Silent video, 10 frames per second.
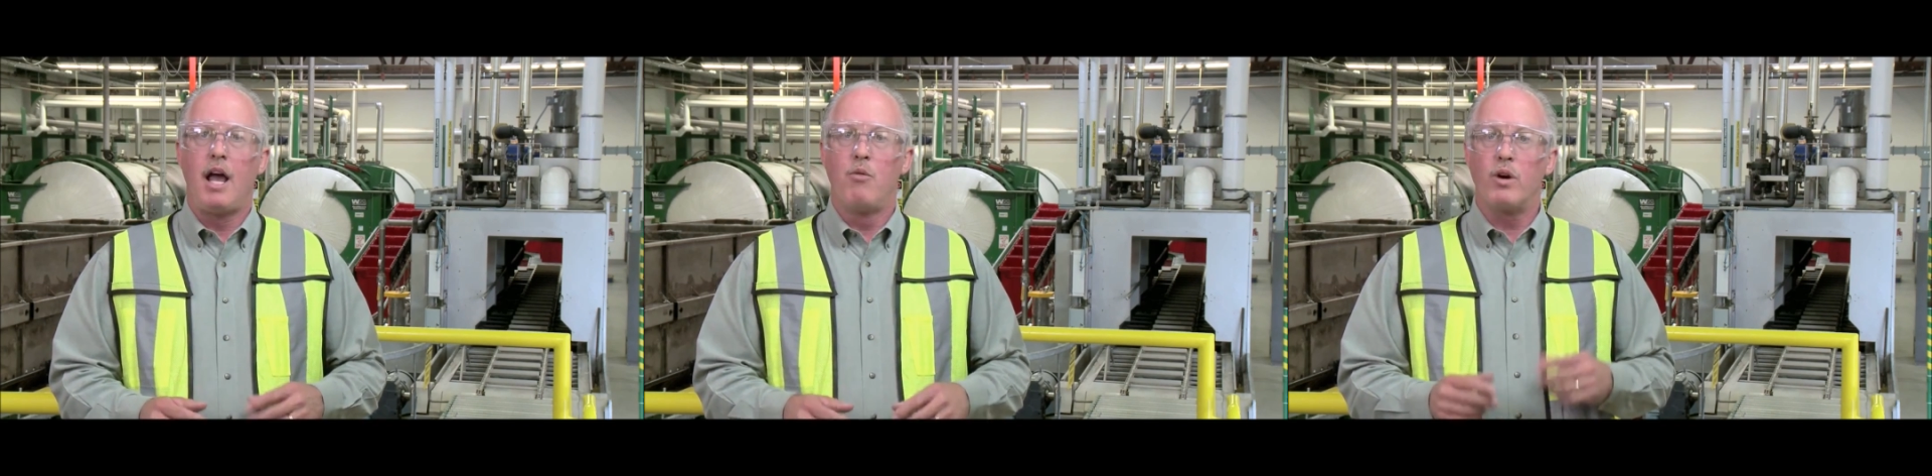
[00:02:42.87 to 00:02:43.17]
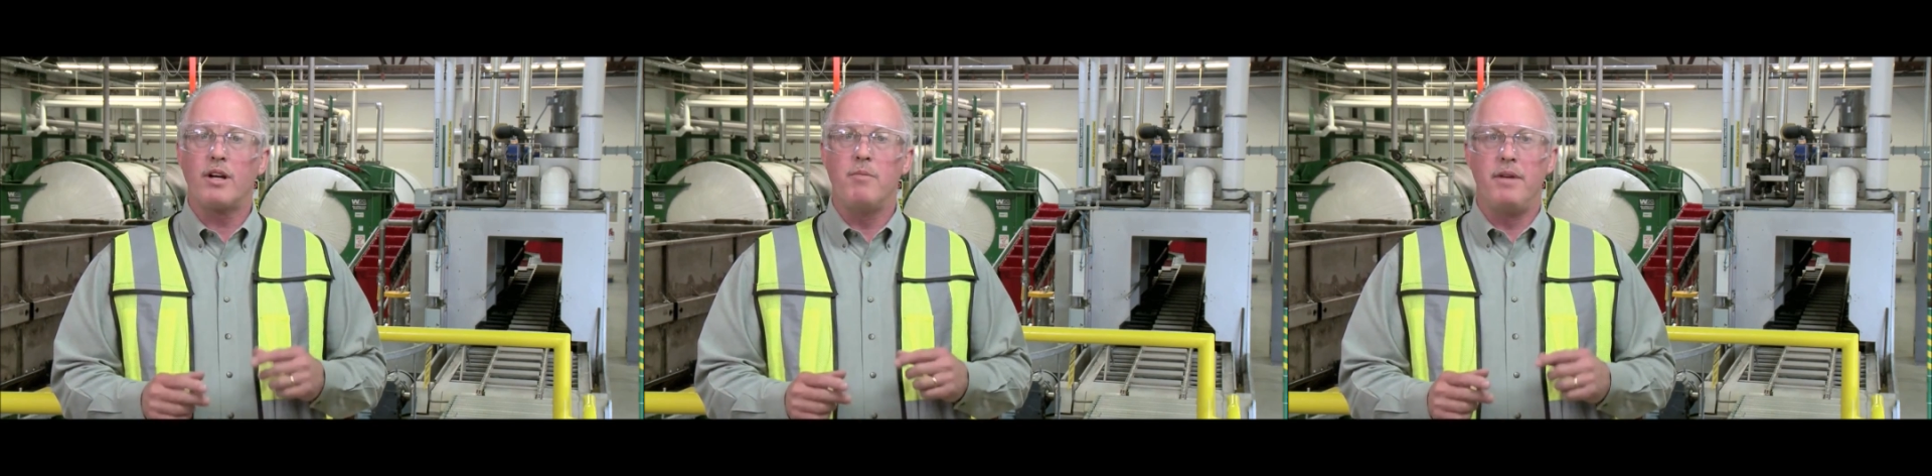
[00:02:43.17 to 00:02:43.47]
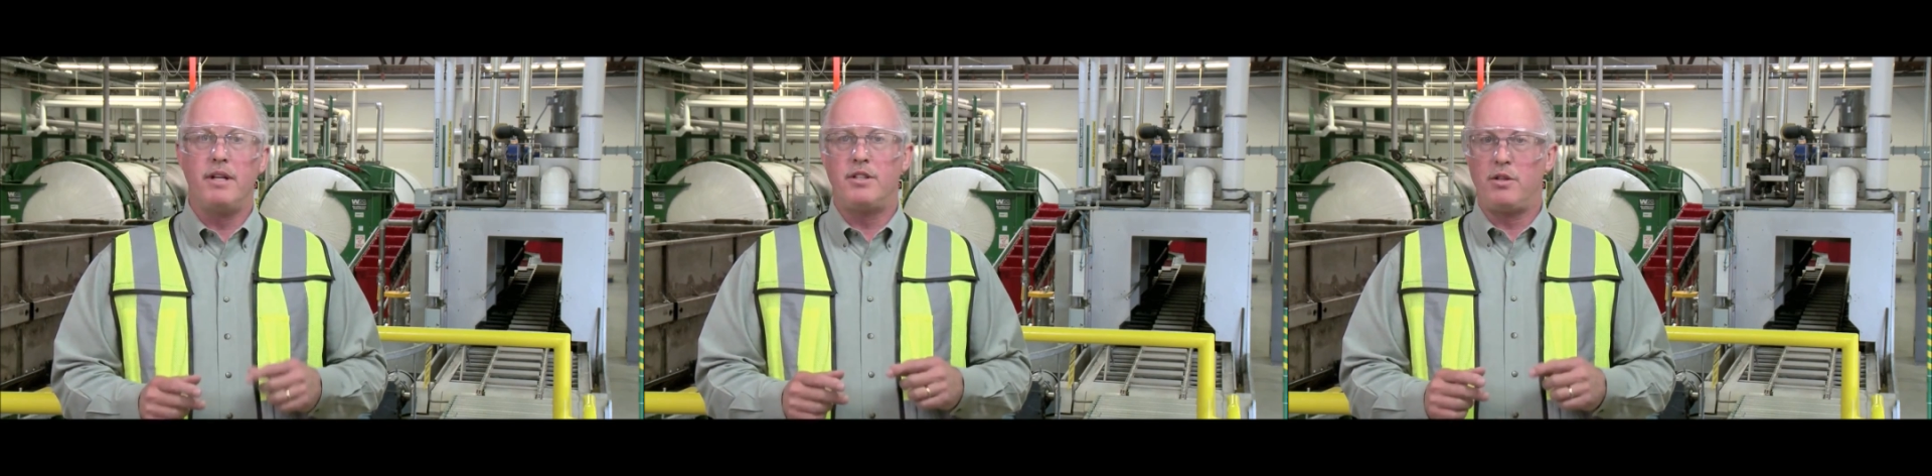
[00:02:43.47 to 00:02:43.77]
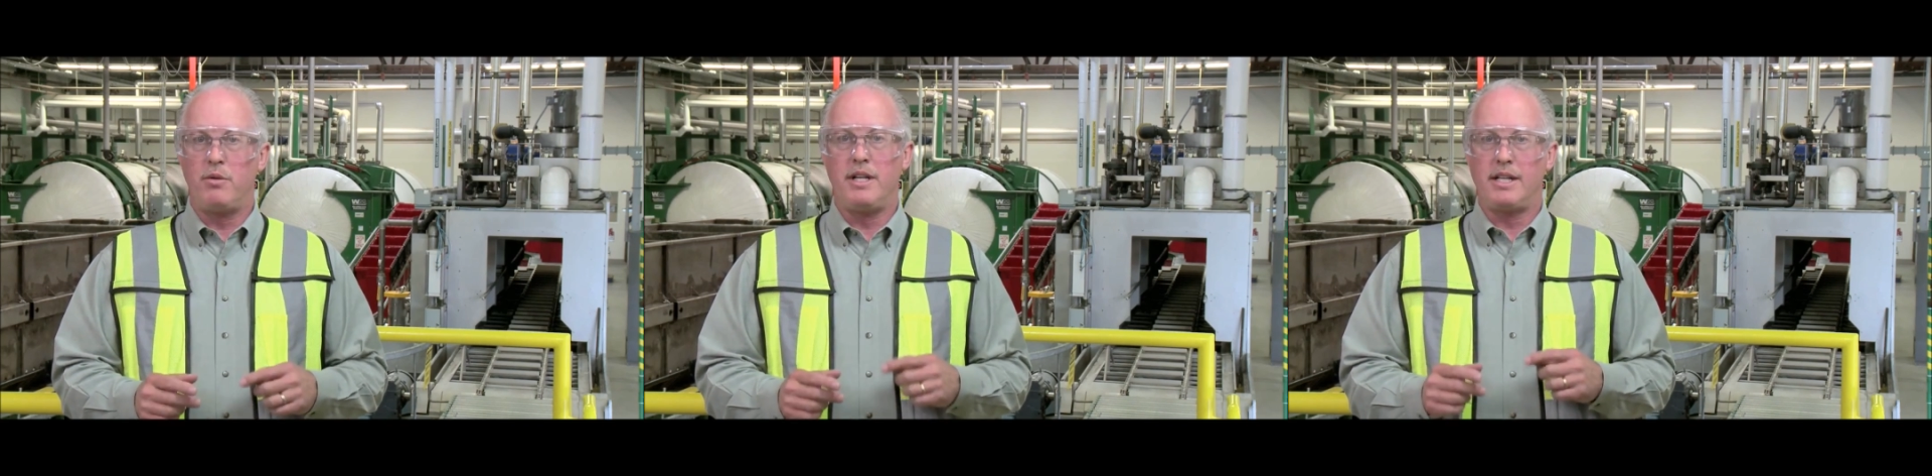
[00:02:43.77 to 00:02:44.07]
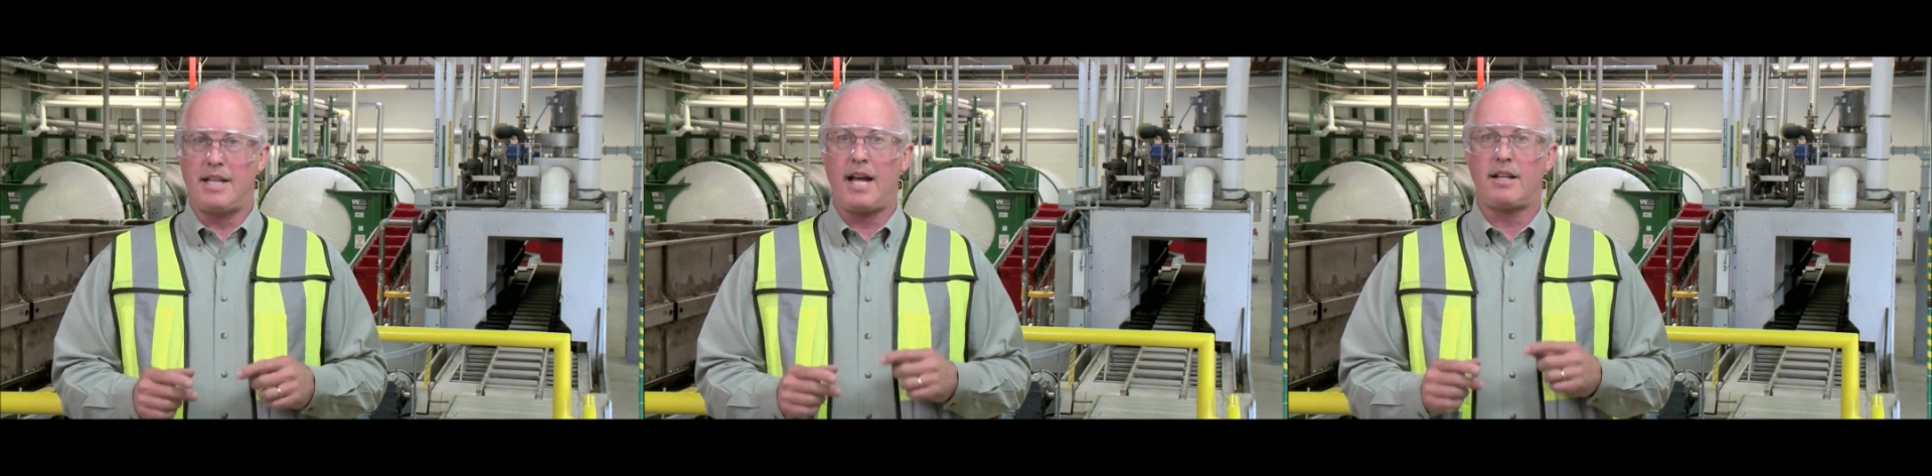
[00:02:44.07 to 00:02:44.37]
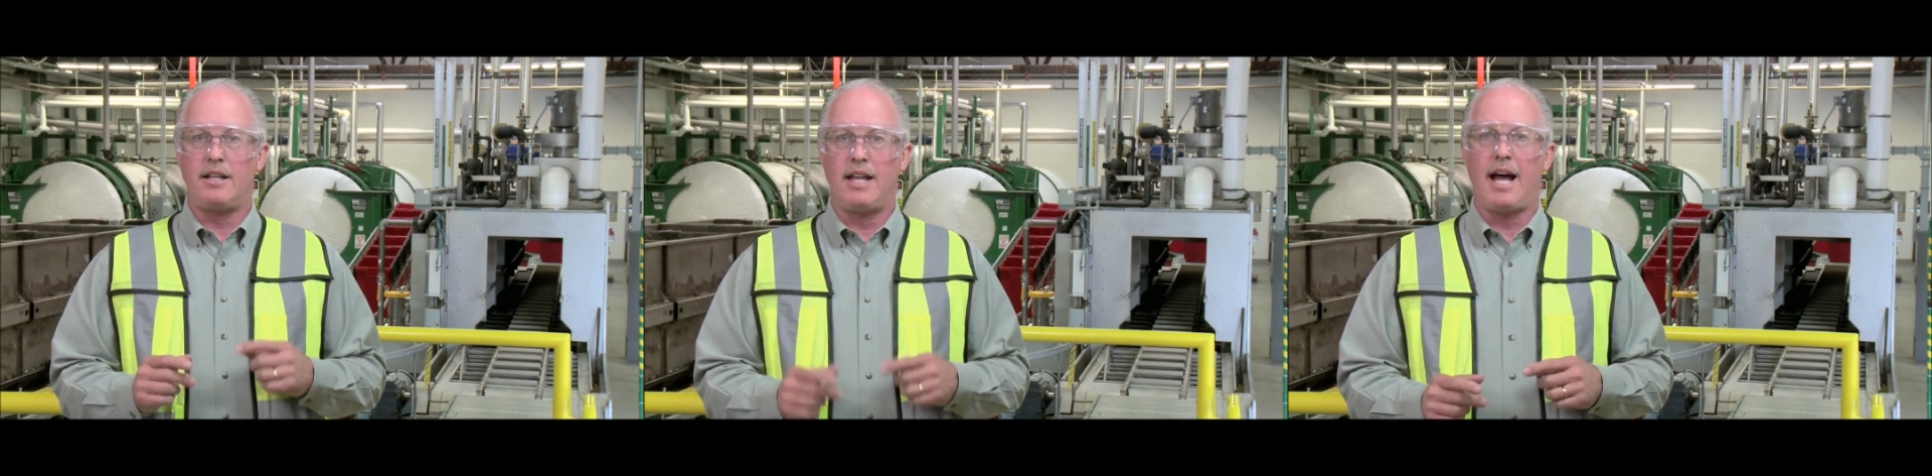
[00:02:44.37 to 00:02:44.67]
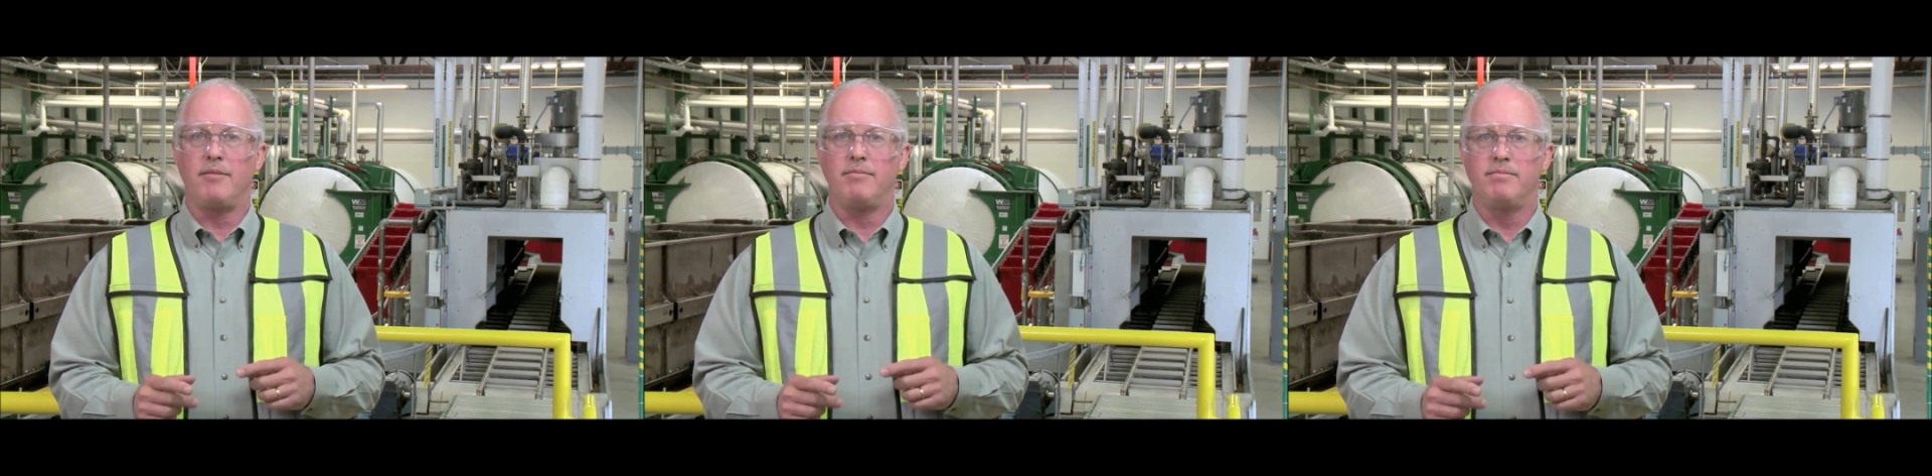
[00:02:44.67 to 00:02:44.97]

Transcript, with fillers: And we're committed to doing exactly that.